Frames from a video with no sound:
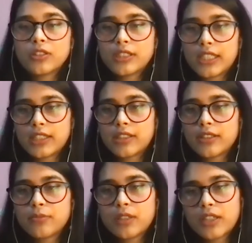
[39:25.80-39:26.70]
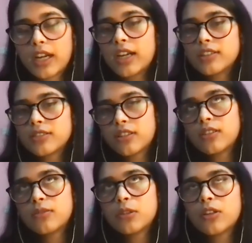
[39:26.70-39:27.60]
like there are
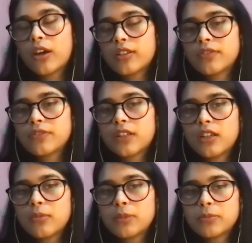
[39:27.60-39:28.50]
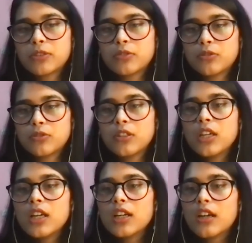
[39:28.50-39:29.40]
a lot of people who
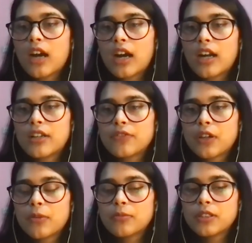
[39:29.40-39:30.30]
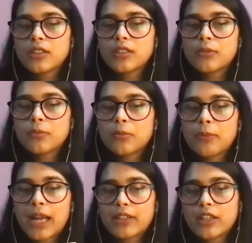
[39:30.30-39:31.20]
are from the
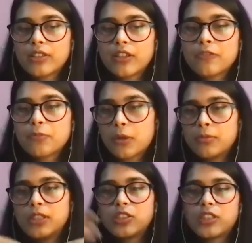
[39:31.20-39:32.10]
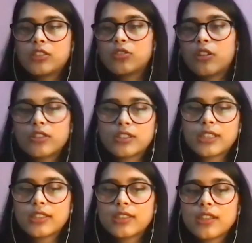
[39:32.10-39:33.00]
background of publishing journals
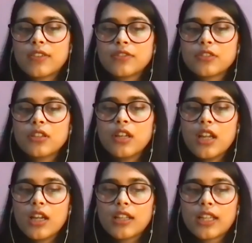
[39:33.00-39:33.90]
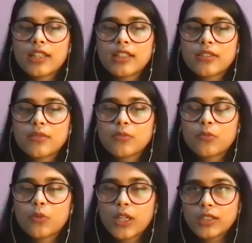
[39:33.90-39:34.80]
and stuff. So like
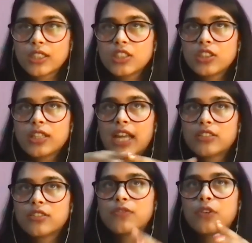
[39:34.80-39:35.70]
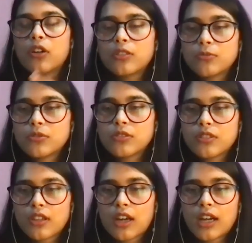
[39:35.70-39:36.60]
what international forums
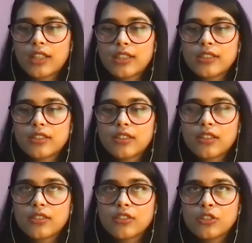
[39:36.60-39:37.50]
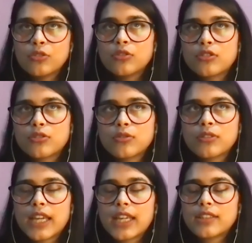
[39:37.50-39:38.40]
are used to
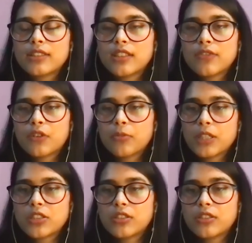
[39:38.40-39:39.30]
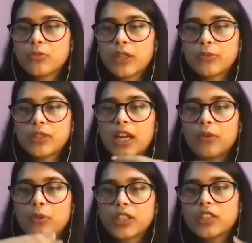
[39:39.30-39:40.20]
get information when we are
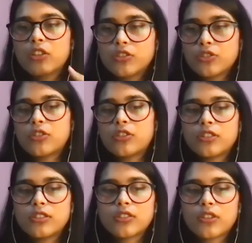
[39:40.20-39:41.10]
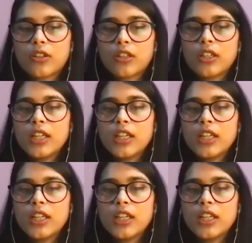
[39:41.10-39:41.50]
working on journals, or